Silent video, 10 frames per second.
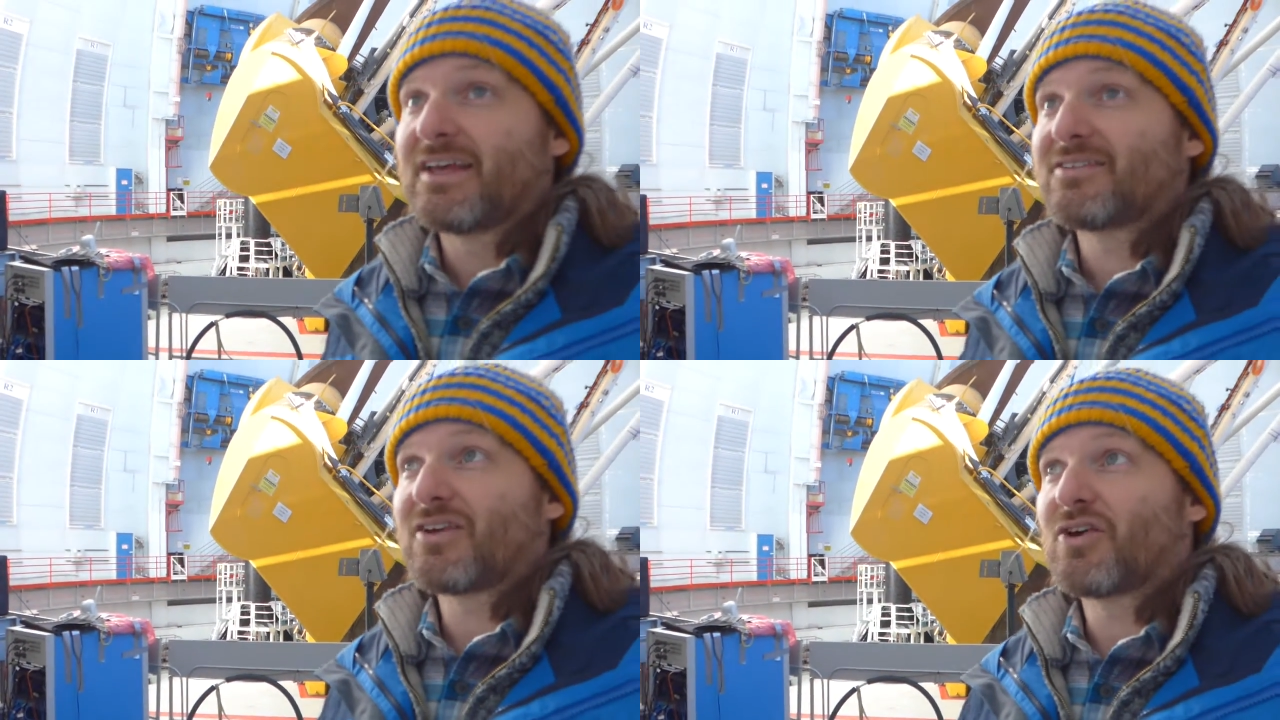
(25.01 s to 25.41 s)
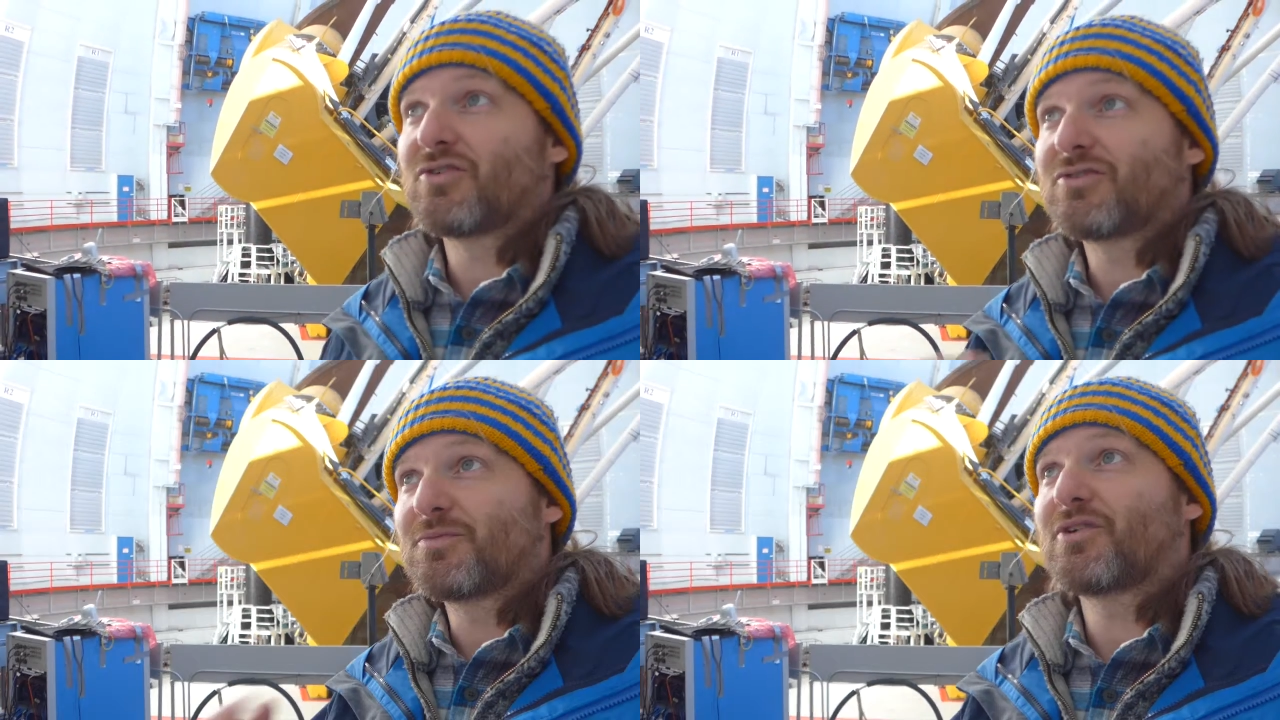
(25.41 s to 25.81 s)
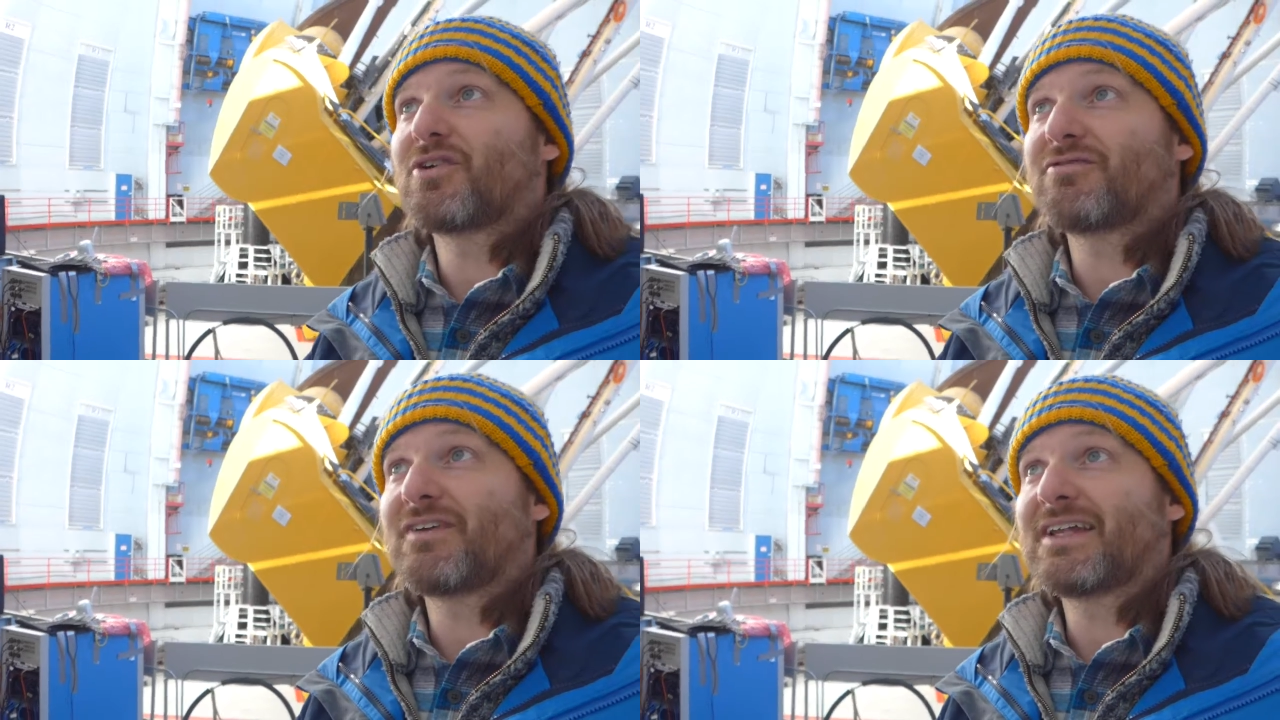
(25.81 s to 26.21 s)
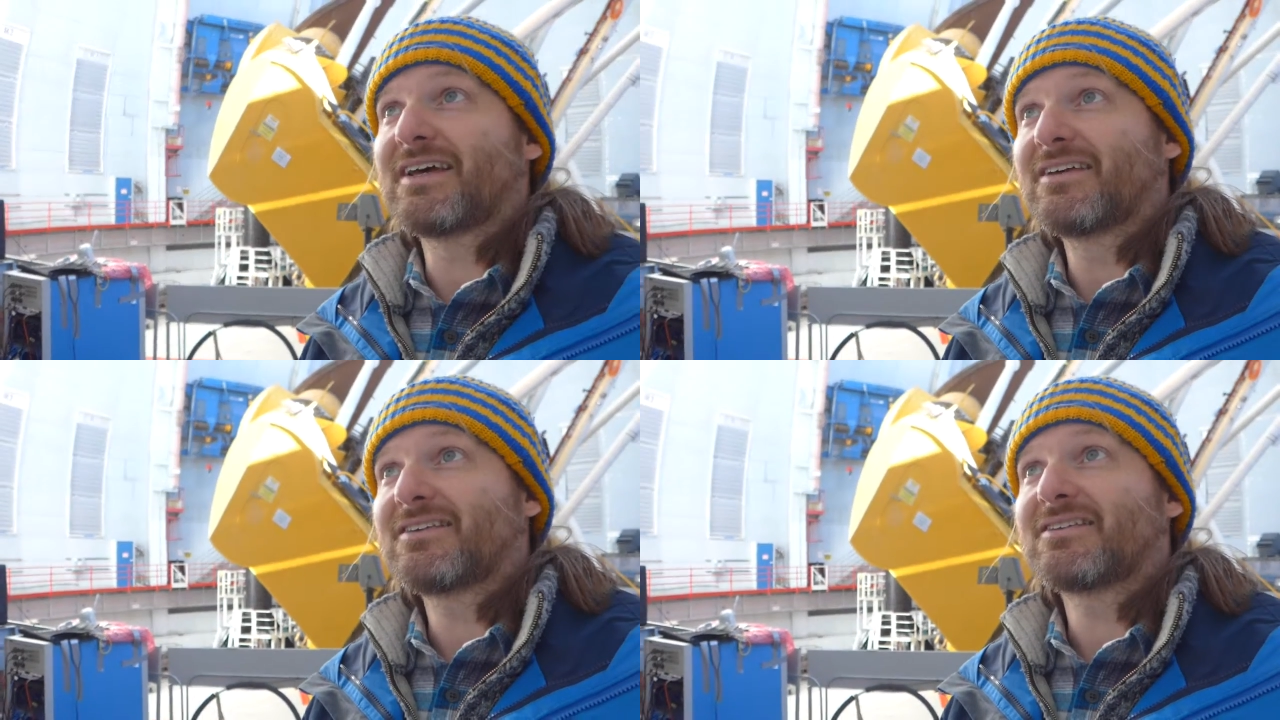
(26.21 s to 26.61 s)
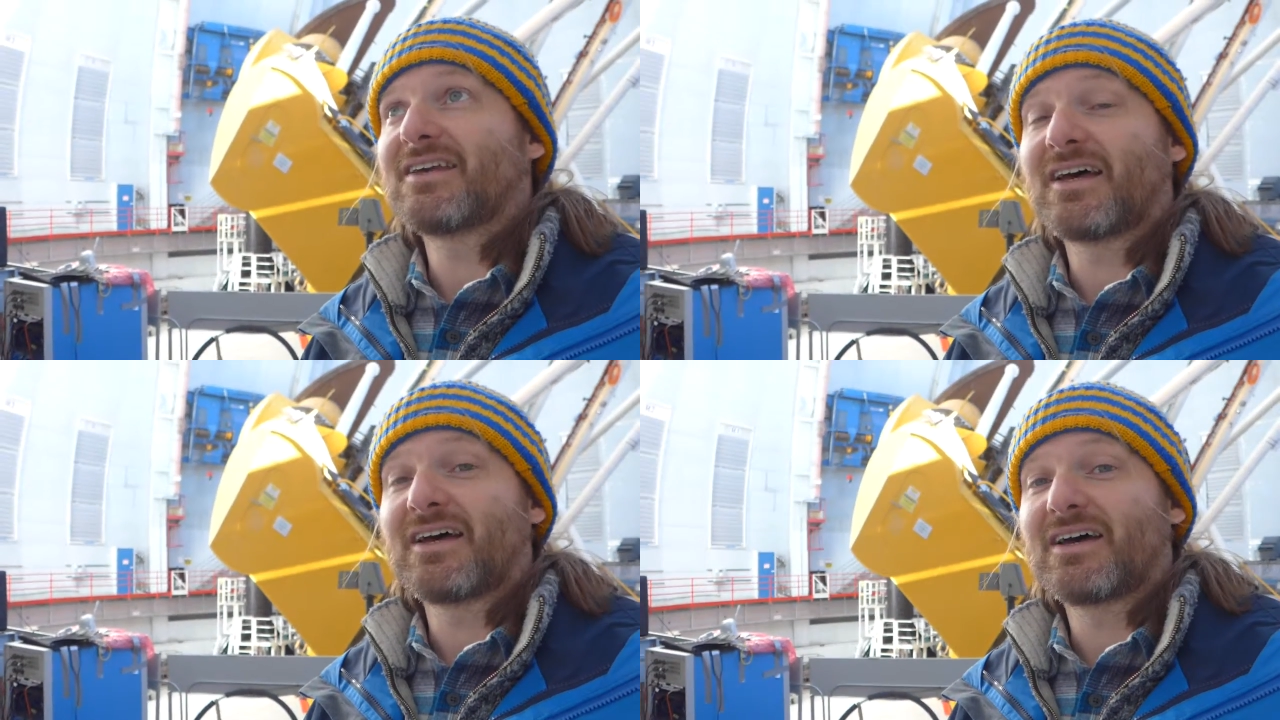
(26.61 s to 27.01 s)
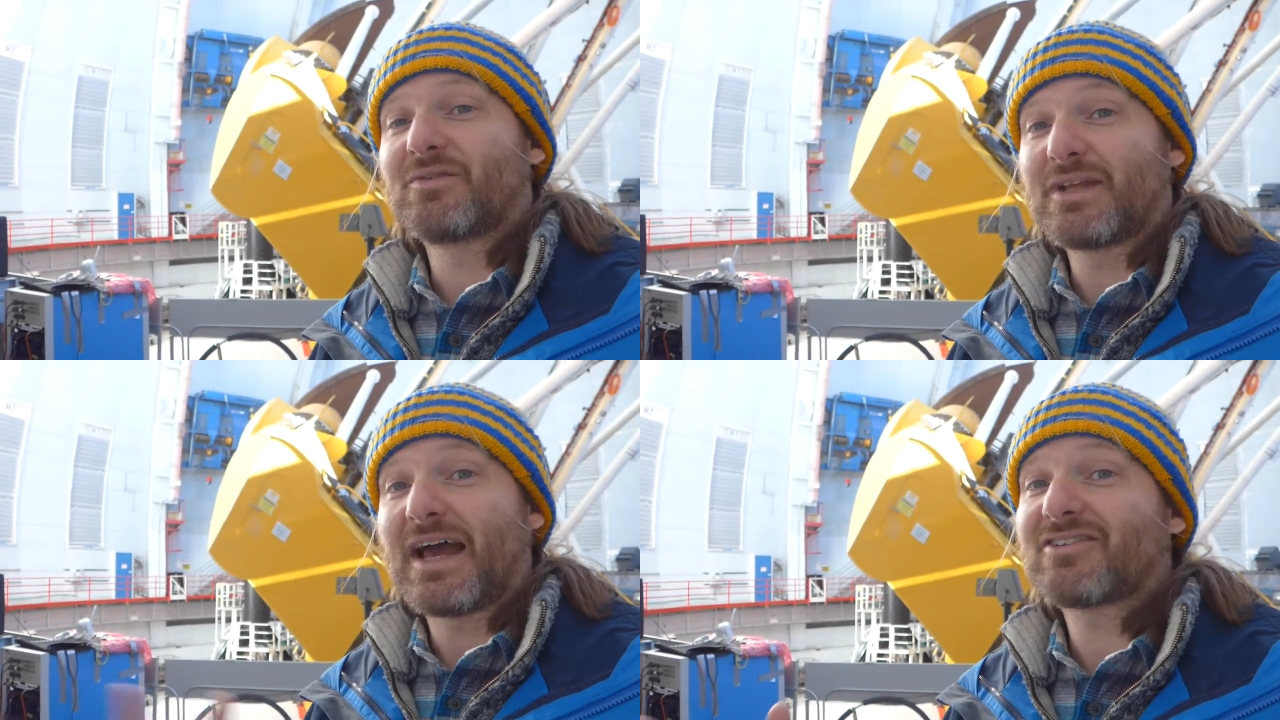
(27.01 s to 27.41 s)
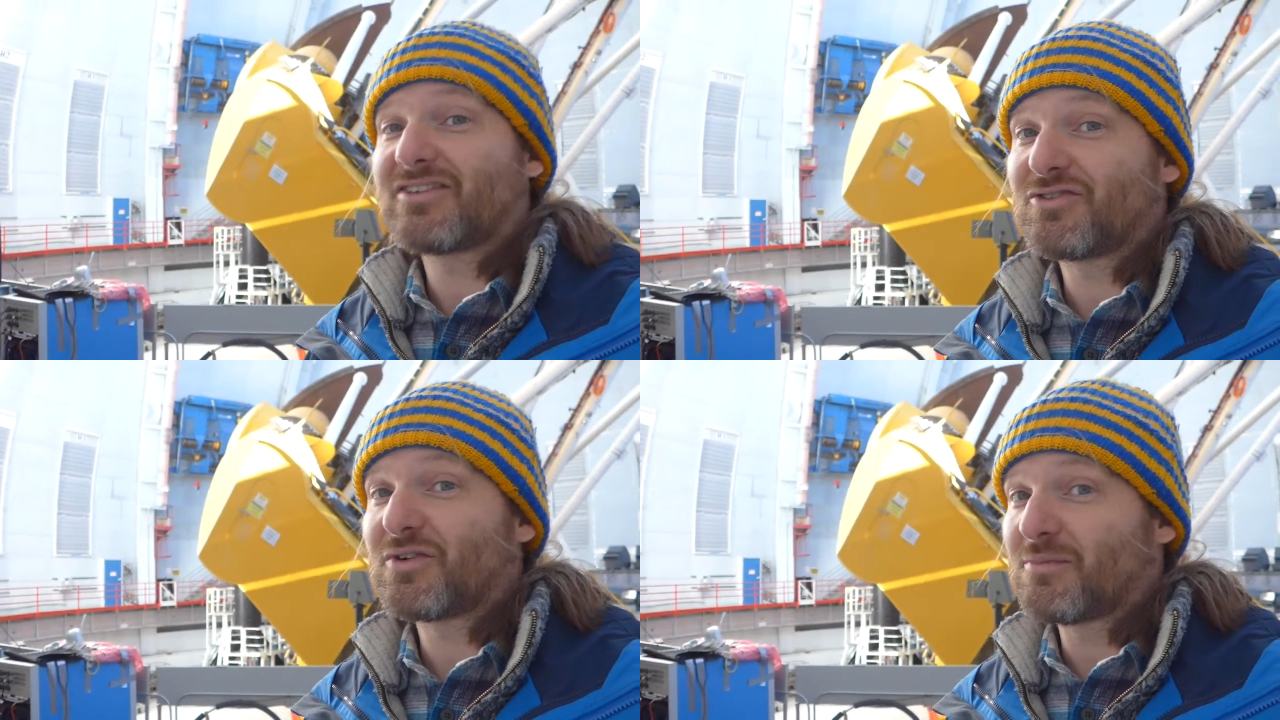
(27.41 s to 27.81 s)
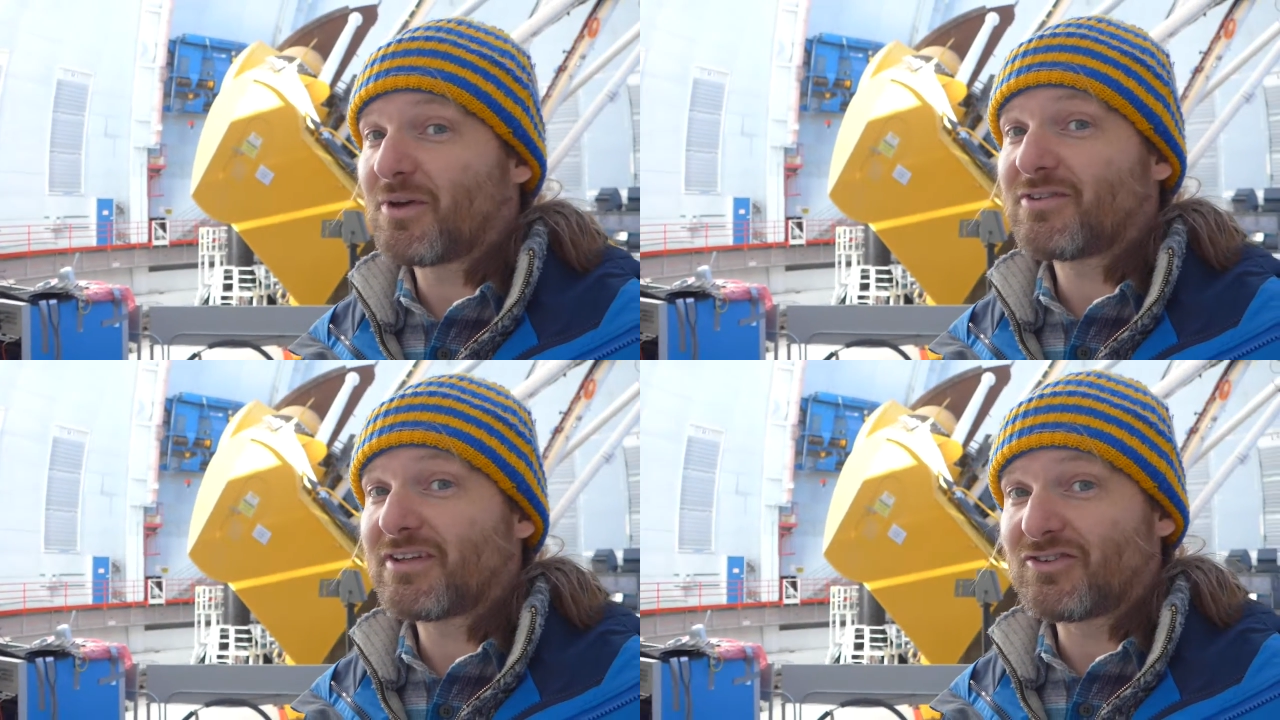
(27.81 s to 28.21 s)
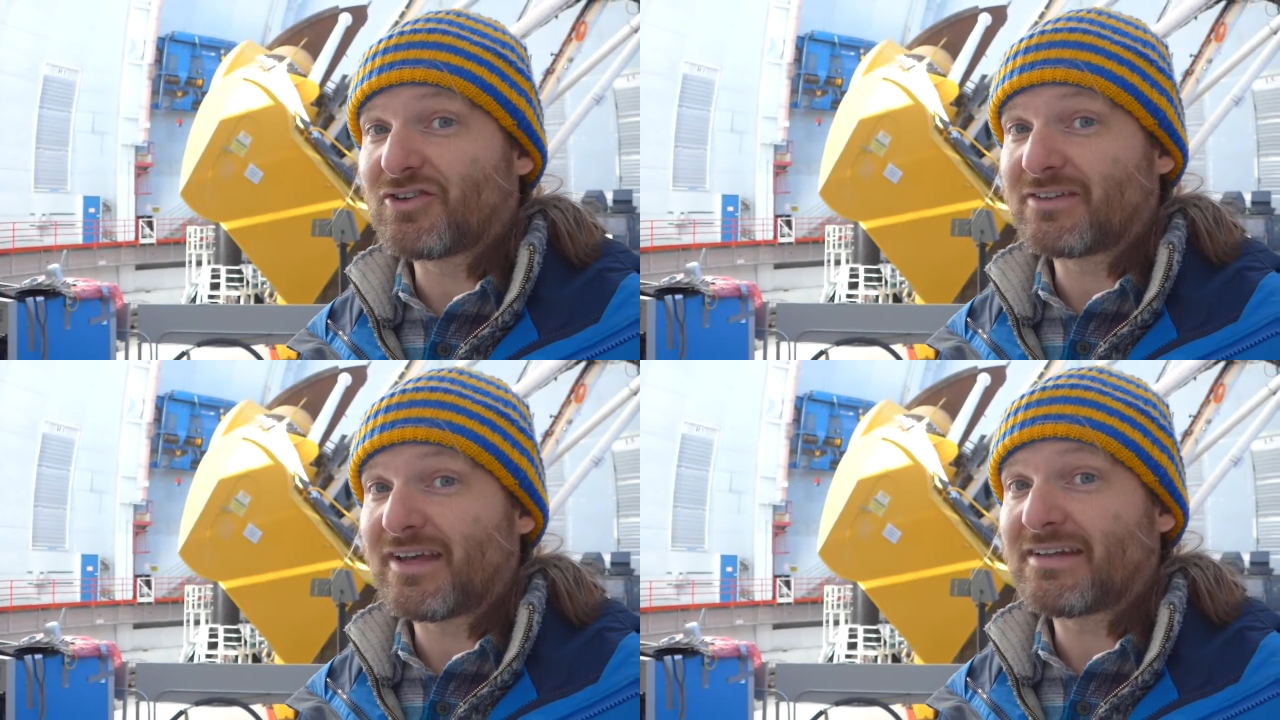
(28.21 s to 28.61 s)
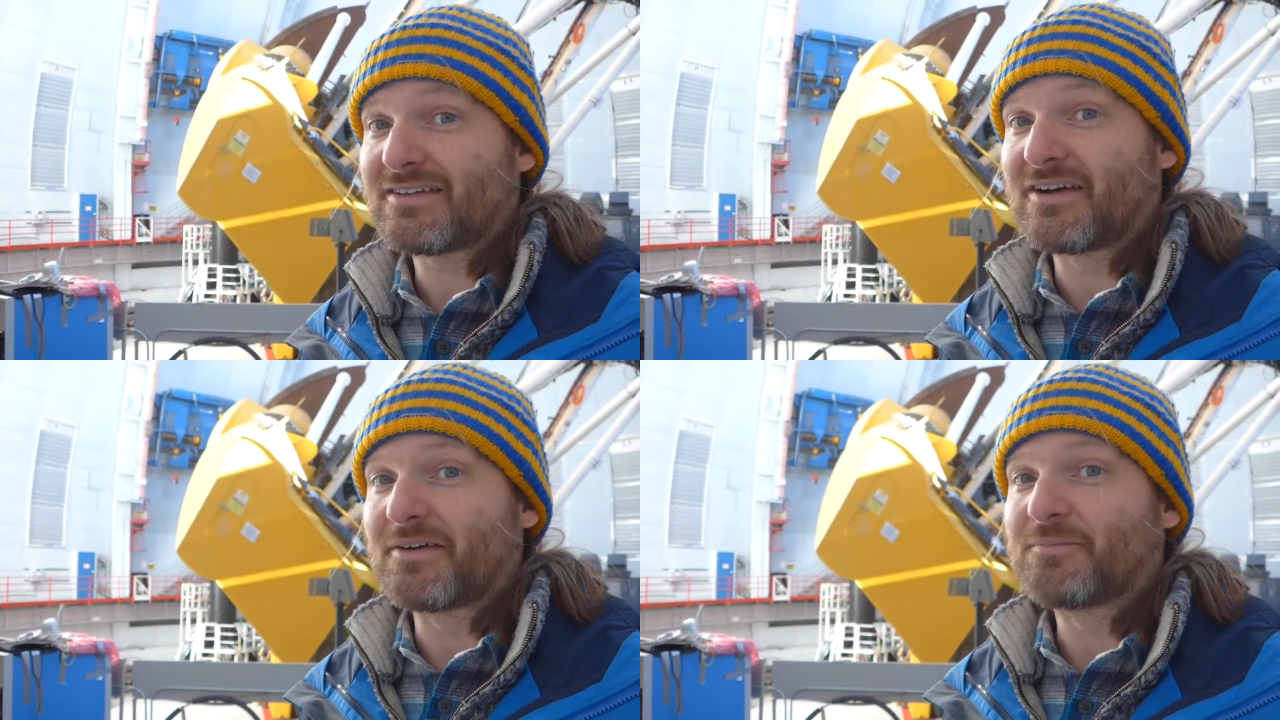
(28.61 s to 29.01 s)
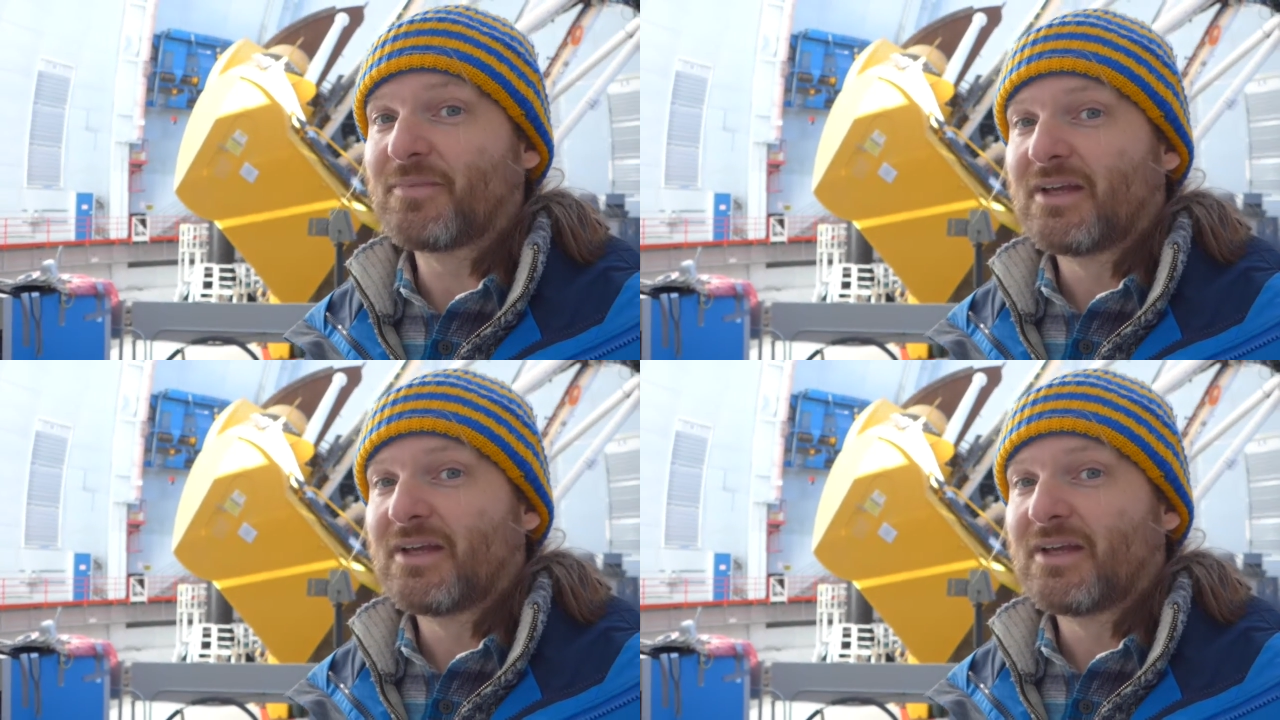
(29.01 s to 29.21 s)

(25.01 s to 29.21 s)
so to observe Venus, uh, we'd actually do it mostly during daytime.